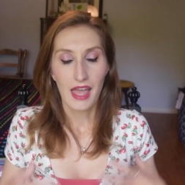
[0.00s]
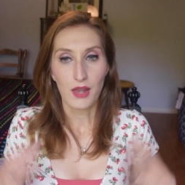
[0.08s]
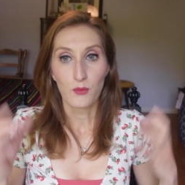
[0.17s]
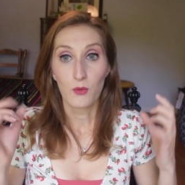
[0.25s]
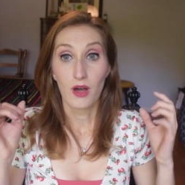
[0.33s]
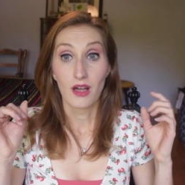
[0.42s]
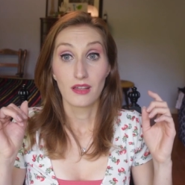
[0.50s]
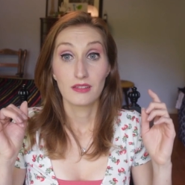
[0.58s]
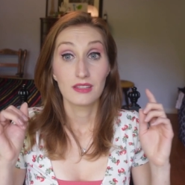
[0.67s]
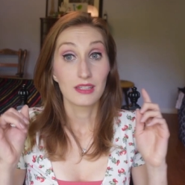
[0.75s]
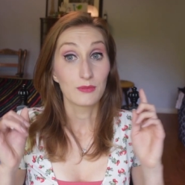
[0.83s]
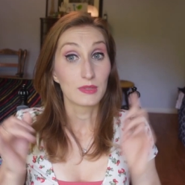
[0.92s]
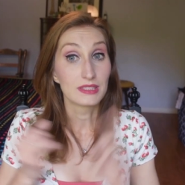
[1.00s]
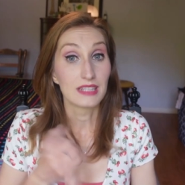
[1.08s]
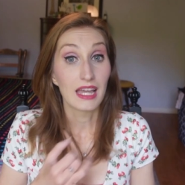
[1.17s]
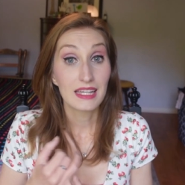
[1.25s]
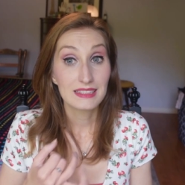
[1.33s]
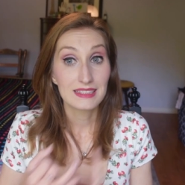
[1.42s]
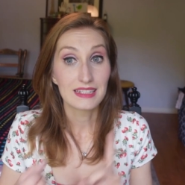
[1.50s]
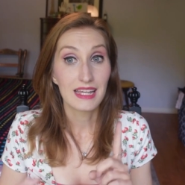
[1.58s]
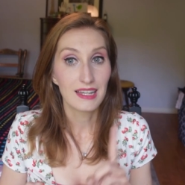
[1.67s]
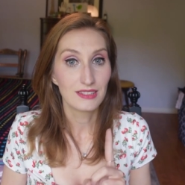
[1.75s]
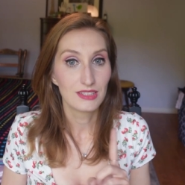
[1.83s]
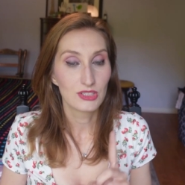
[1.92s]
And while it was nice and
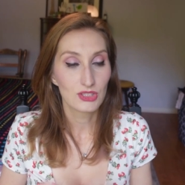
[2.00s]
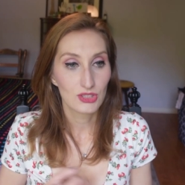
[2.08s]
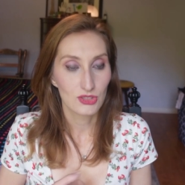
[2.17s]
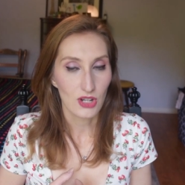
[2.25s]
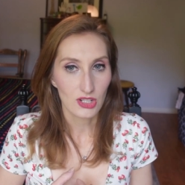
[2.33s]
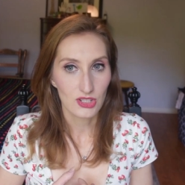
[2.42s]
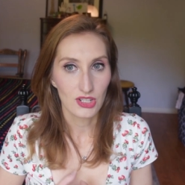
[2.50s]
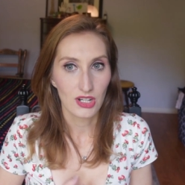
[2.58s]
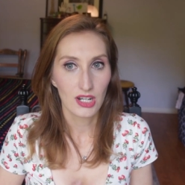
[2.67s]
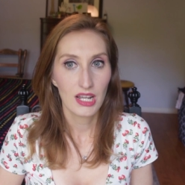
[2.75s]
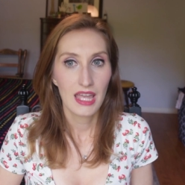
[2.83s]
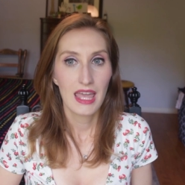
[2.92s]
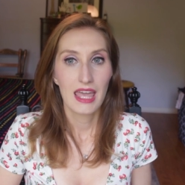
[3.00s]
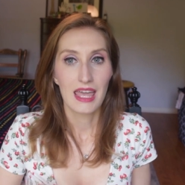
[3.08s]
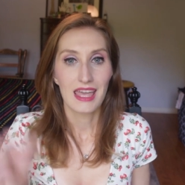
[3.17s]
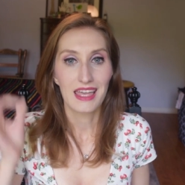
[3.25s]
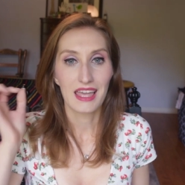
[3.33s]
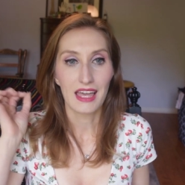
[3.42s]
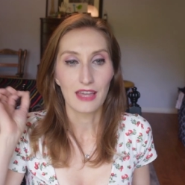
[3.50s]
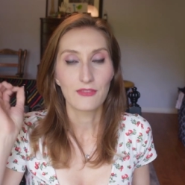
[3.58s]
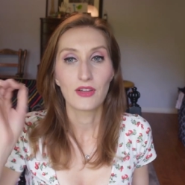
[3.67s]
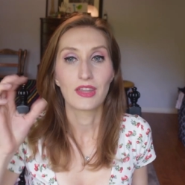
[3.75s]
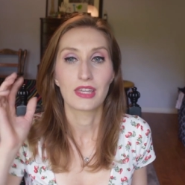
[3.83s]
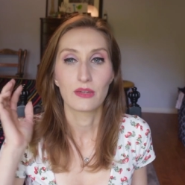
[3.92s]
held its structure, I
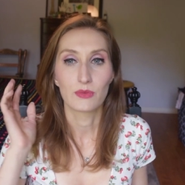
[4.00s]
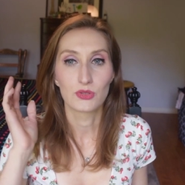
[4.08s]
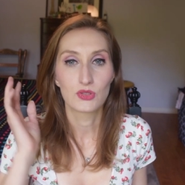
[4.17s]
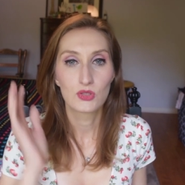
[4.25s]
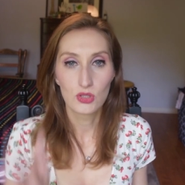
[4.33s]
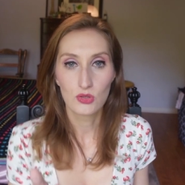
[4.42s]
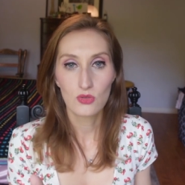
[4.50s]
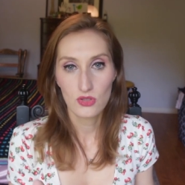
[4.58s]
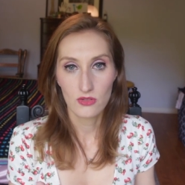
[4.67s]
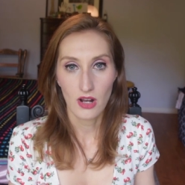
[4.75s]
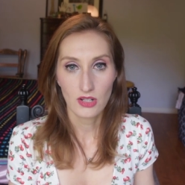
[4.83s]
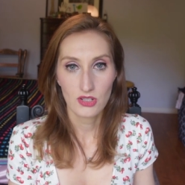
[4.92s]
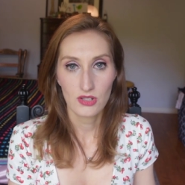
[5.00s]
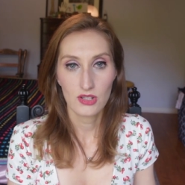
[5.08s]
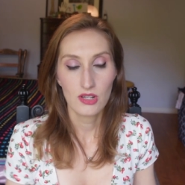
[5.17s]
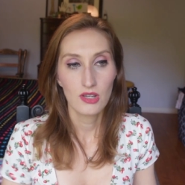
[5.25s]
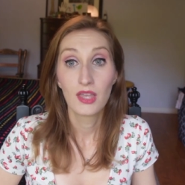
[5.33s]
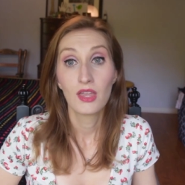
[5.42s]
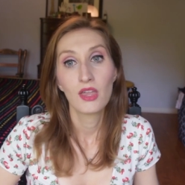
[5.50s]
felt like it was too structured.